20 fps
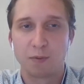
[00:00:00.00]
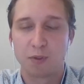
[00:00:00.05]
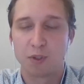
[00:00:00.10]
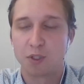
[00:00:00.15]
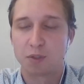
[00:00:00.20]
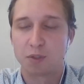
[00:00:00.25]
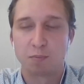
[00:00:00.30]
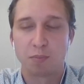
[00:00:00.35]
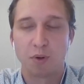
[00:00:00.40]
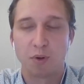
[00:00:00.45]

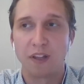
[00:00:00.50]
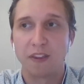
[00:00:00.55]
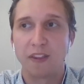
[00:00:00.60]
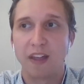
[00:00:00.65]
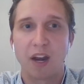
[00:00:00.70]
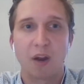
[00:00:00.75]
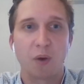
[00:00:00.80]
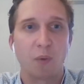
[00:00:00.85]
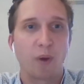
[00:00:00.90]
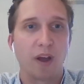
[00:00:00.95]
just putting
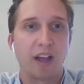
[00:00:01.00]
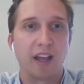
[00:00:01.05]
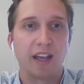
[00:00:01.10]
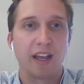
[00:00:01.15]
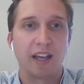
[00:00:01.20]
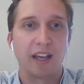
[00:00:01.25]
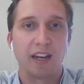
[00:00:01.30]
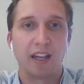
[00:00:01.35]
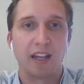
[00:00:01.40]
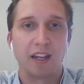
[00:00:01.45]
that
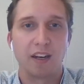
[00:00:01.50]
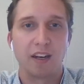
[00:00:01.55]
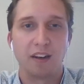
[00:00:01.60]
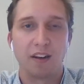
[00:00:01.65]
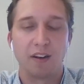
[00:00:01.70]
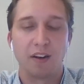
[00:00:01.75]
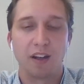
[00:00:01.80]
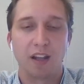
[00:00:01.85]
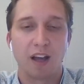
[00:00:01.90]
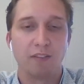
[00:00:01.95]
away,
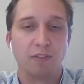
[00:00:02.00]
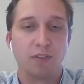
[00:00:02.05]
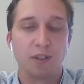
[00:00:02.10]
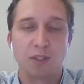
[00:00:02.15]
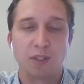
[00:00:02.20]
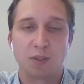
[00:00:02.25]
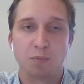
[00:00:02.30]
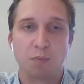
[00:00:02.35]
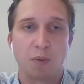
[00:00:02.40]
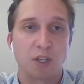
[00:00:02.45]
and love
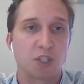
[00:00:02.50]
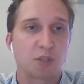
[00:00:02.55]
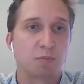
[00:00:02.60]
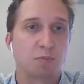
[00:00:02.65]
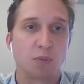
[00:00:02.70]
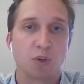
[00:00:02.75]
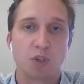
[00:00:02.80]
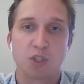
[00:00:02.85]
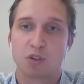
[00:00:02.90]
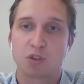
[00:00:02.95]
is much
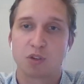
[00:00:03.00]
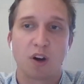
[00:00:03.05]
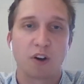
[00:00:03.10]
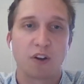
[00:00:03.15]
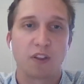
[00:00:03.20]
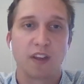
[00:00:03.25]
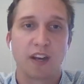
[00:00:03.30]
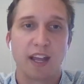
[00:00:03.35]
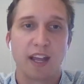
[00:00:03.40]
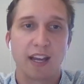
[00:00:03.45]
more
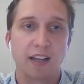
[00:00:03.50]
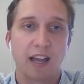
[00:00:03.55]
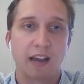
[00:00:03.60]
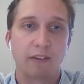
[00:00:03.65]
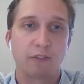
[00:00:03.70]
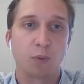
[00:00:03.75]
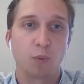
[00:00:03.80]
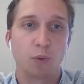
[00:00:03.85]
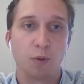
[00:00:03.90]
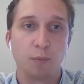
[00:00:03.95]
stronger than hate
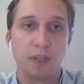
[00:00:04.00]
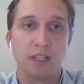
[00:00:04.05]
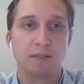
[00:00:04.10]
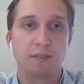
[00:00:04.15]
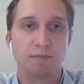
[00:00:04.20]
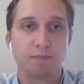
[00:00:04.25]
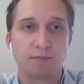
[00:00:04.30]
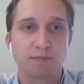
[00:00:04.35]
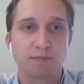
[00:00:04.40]
ever will be.